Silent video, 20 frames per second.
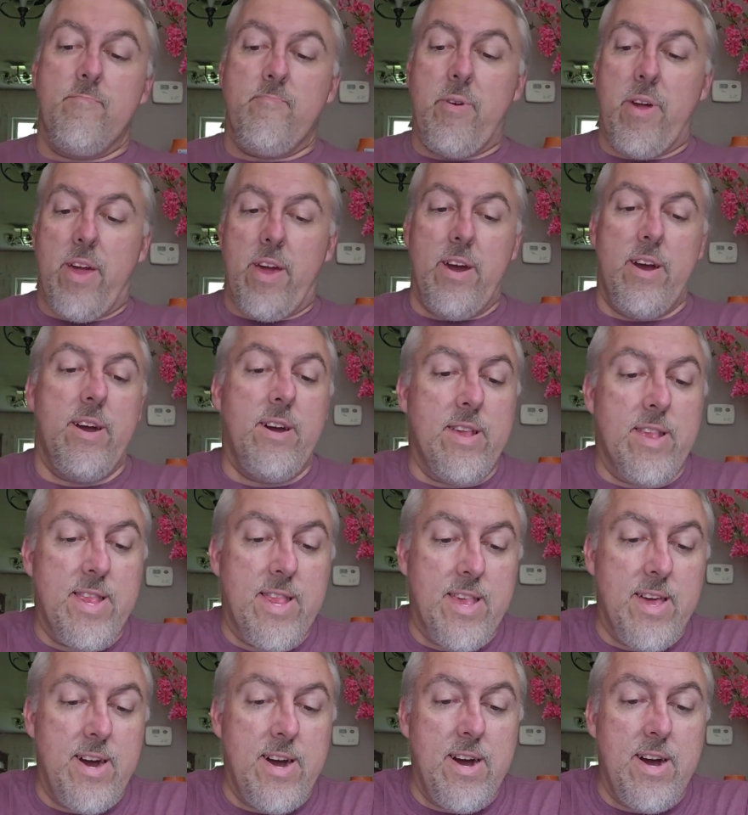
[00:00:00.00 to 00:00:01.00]

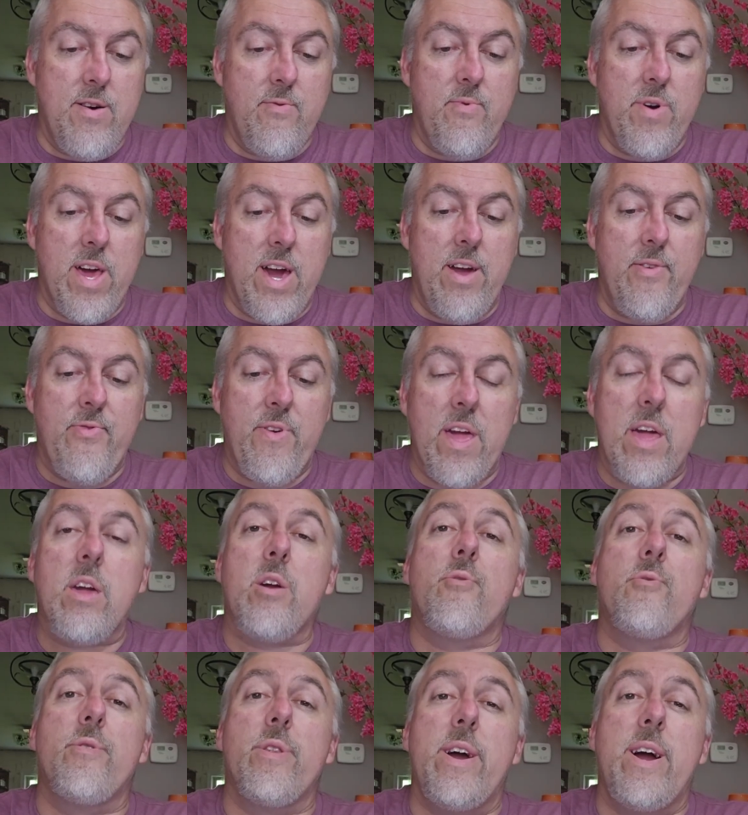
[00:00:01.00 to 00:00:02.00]
because when I think
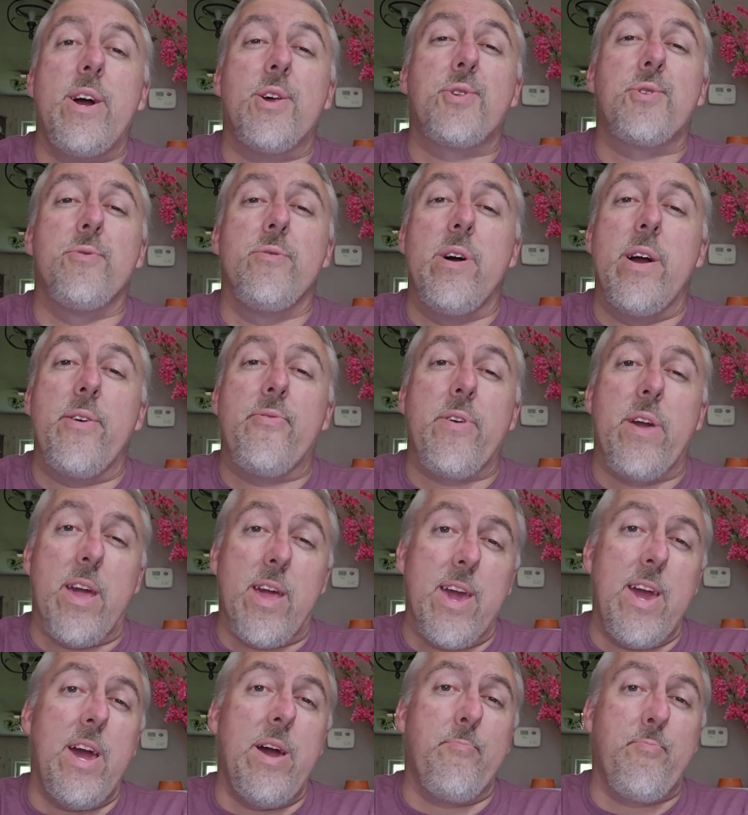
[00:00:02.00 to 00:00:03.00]
international, I
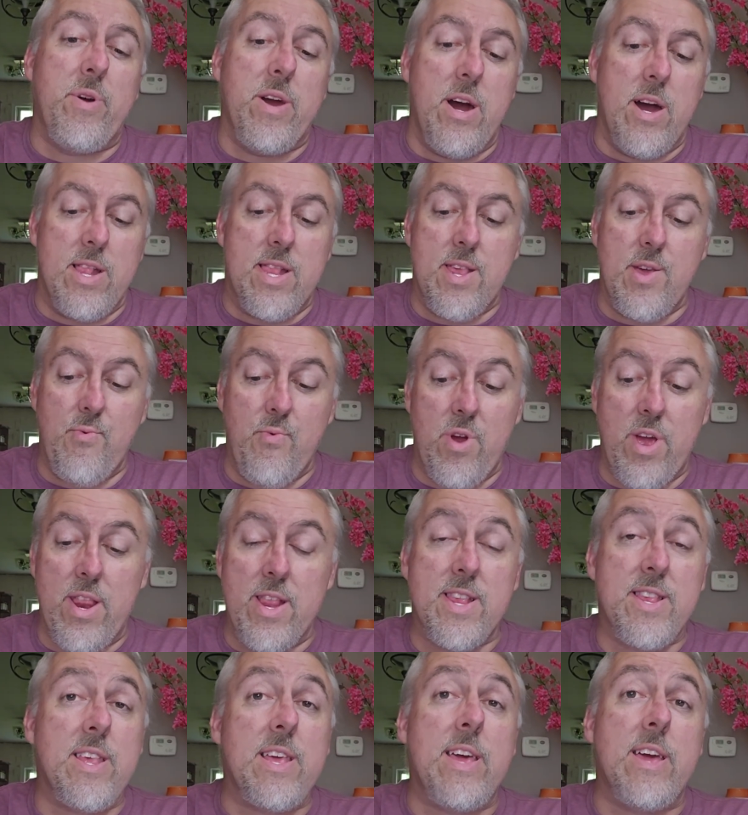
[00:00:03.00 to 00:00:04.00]
think Epcot. So we're going
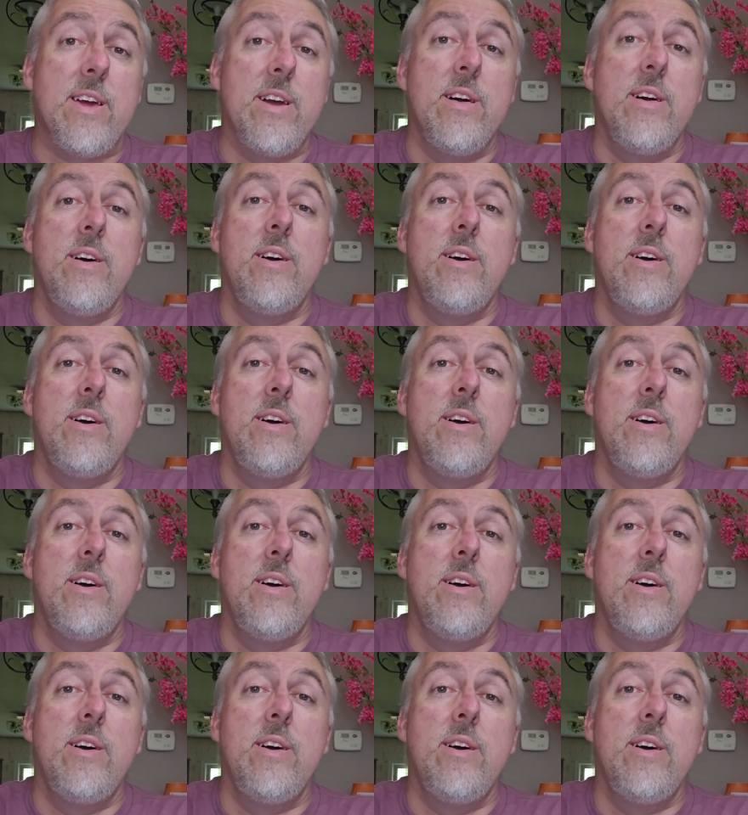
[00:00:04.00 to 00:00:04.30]
to see